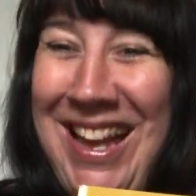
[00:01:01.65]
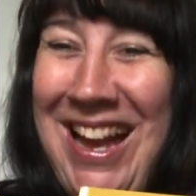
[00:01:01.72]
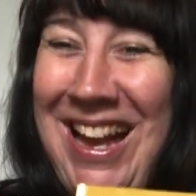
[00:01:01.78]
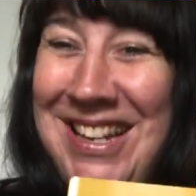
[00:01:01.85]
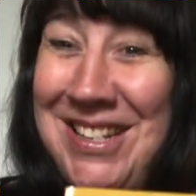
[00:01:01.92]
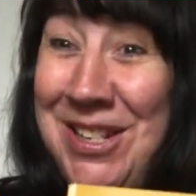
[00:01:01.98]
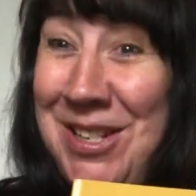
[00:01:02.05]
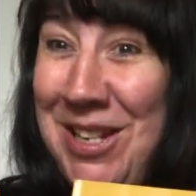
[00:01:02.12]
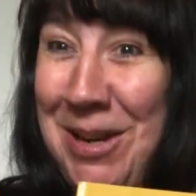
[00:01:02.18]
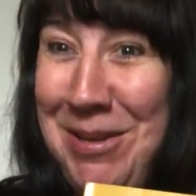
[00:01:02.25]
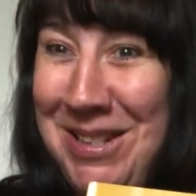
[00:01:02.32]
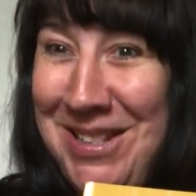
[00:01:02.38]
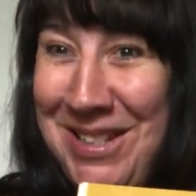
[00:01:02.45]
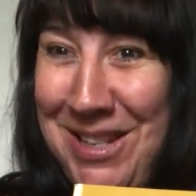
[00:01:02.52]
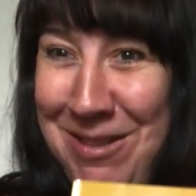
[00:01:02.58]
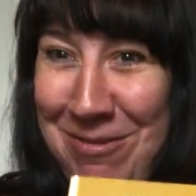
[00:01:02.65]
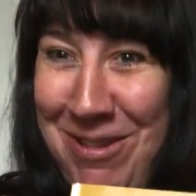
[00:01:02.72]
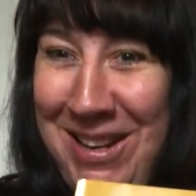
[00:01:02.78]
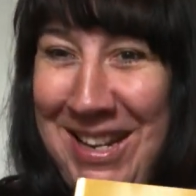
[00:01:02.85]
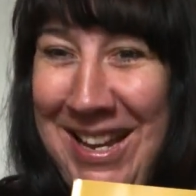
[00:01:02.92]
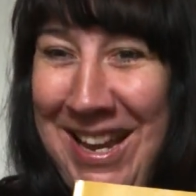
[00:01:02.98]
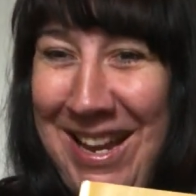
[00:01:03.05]
and to show it to you
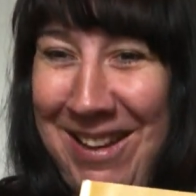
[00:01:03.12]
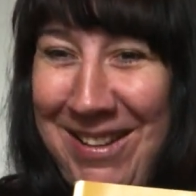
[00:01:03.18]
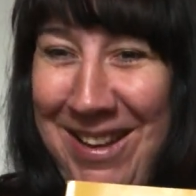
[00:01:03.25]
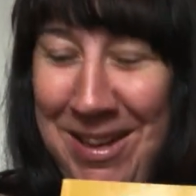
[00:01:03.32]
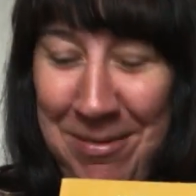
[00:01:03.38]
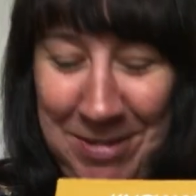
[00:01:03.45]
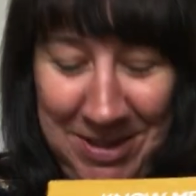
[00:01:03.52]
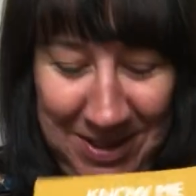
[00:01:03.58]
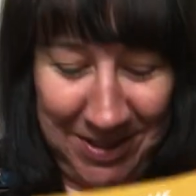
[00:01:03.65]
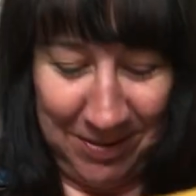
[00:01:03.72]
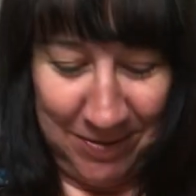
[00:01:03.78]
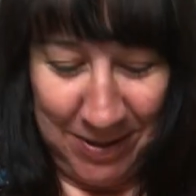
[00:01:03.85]
right now. It just